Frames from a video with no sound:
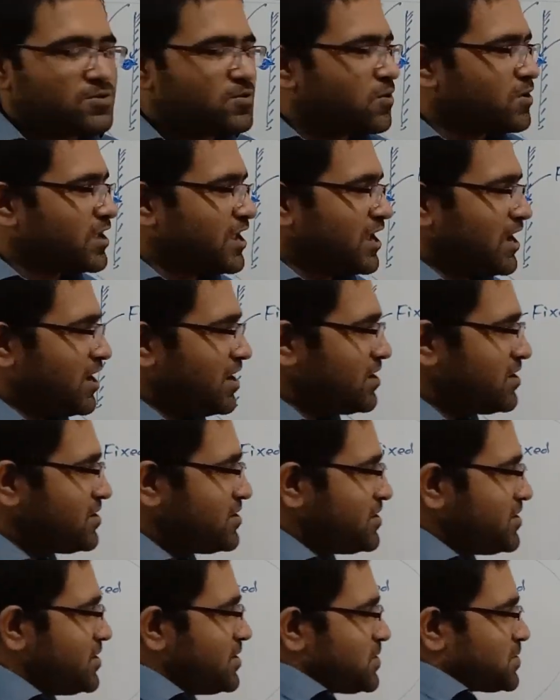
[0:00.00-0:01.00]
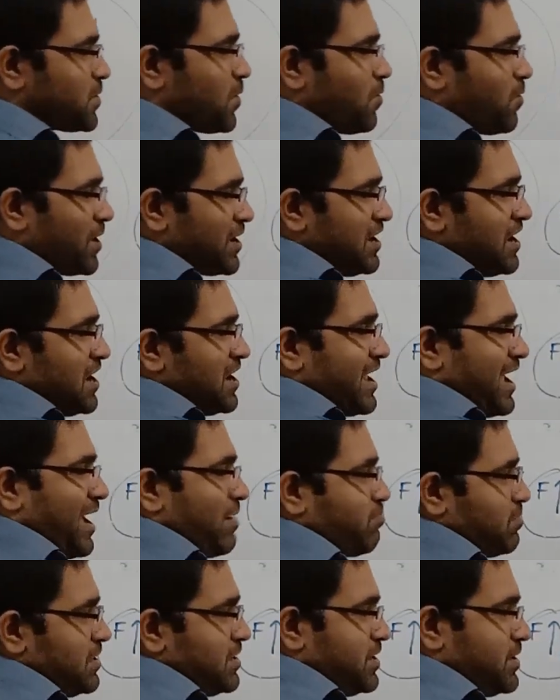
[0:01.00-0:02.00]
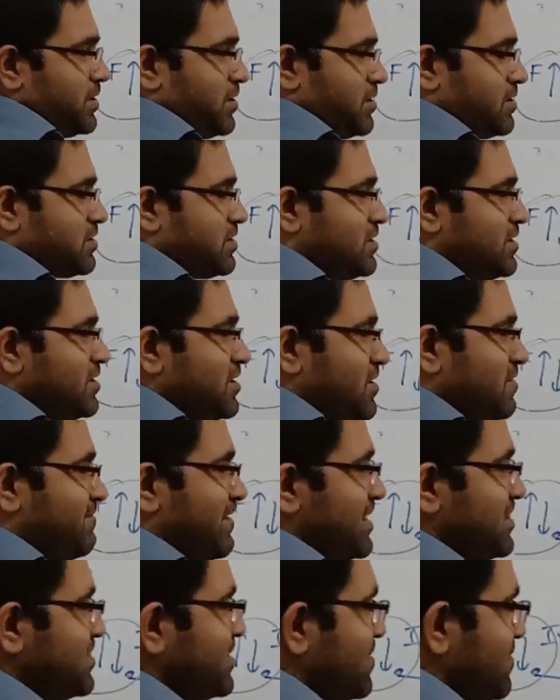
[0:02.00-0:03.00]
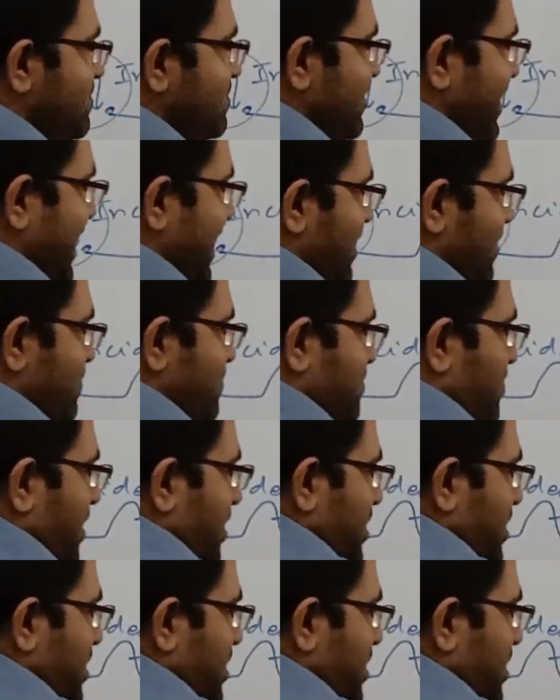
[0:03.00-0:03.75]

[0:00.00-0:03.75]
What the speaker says: Okay. So what did happen here? when the wave